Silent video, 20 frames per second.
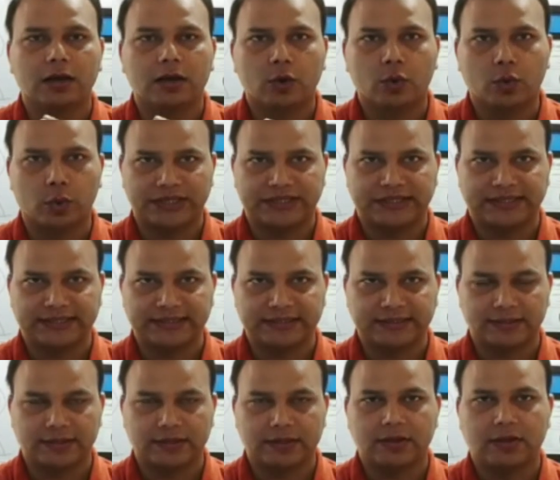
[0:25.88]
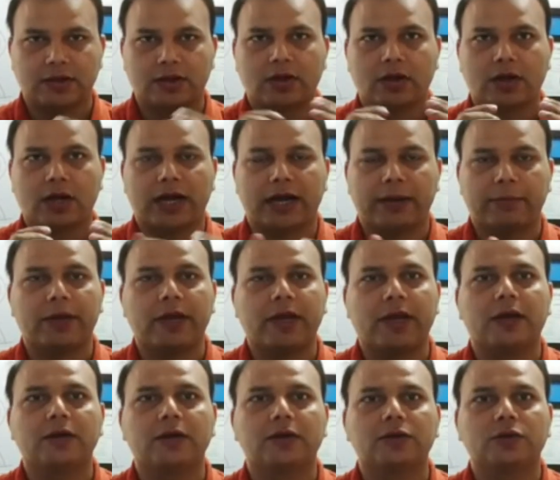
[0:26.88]
quiz. I'm
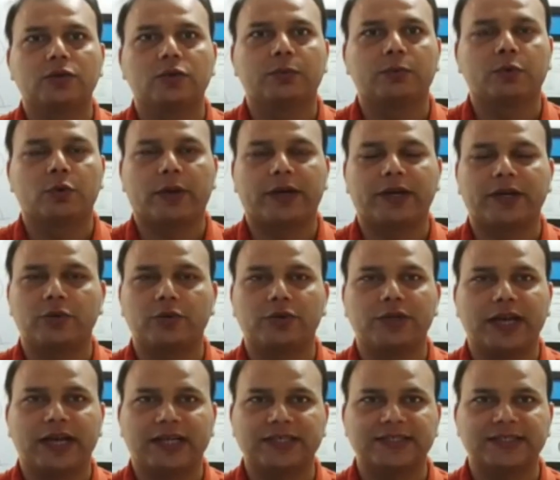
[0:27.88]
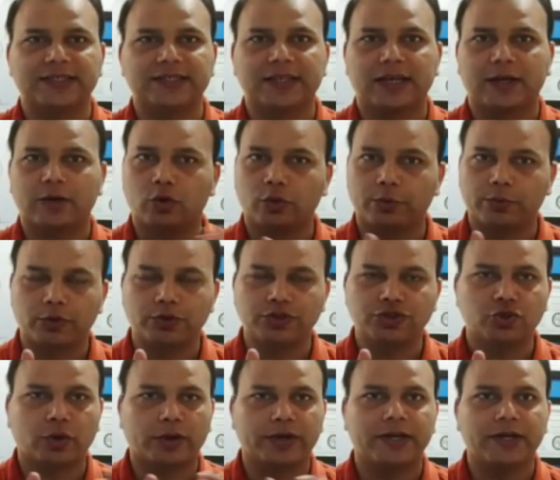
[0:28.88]
here to provide you the answers. I hope you
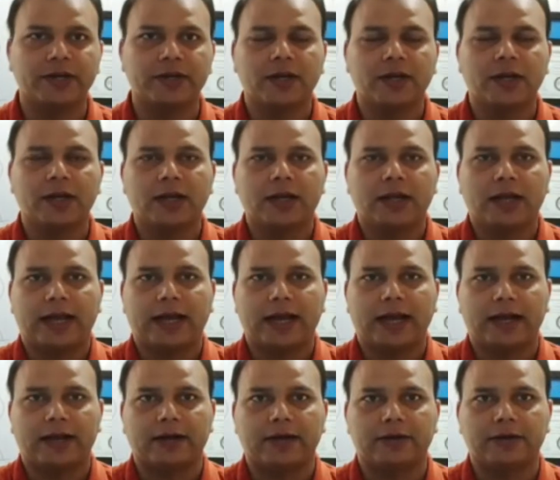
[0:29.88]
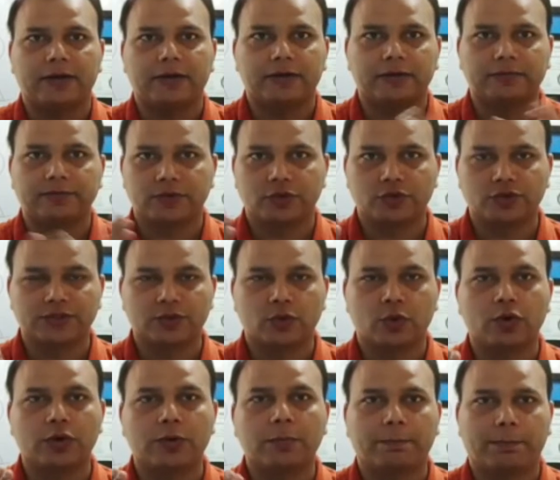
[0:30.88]
enjoyed it and you
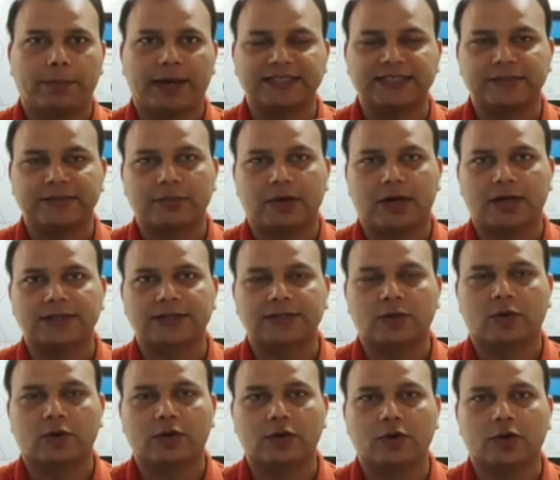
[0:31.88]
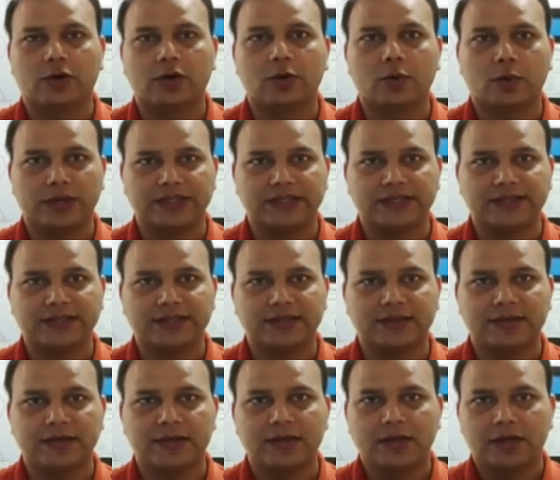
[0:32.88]
scored passing marks on your quiz.
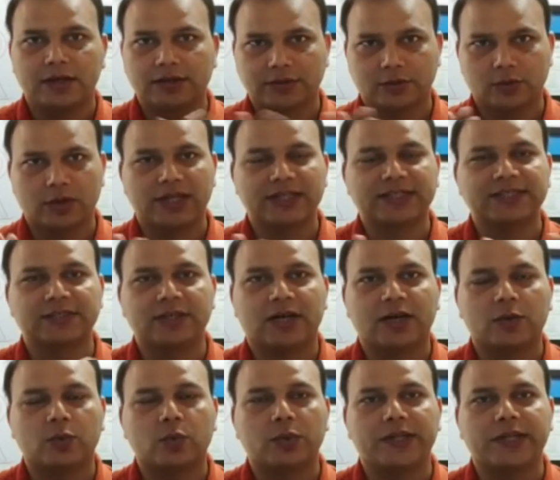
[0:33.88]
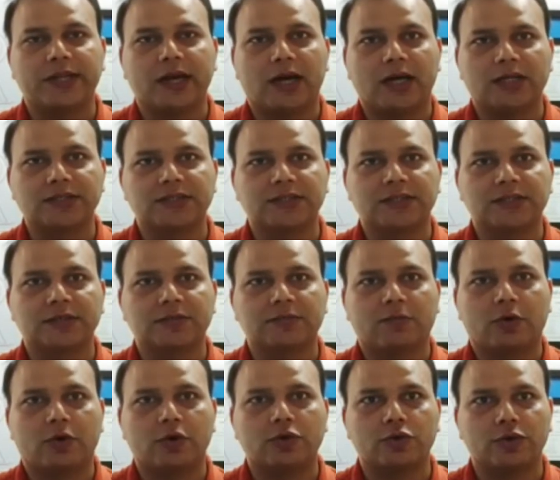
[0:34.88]
So let's start with the answers
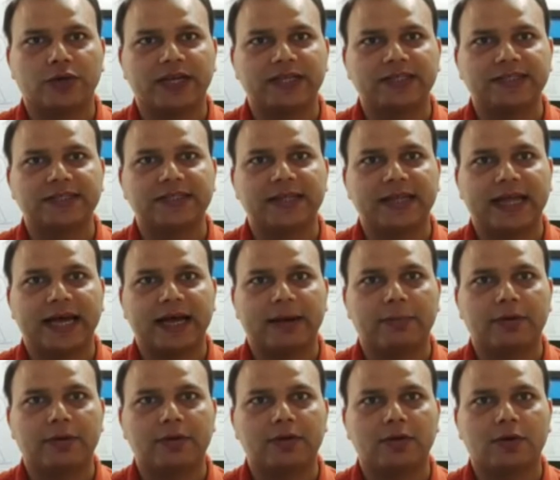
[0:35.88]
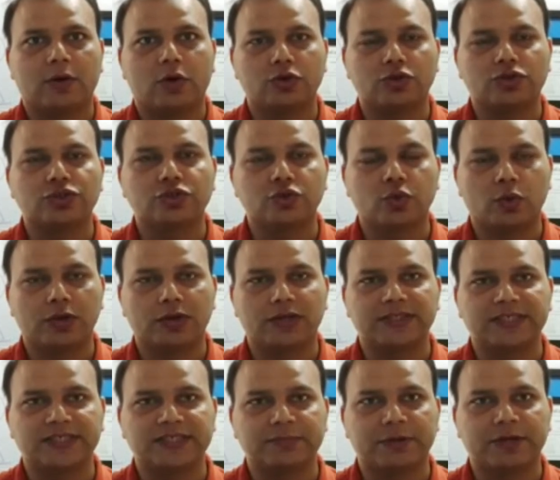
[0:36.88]
for today's lab on shoulder
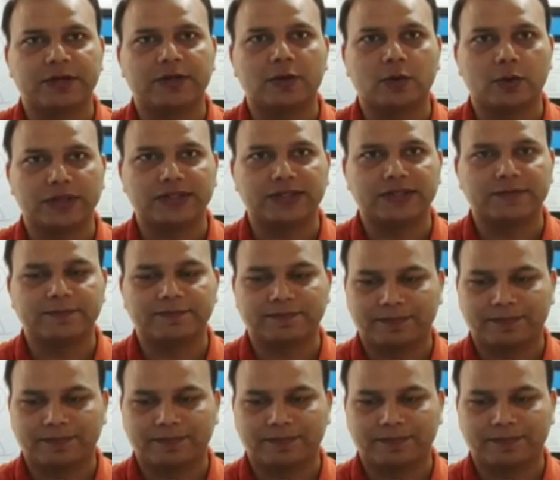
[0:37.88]
assessment quiz.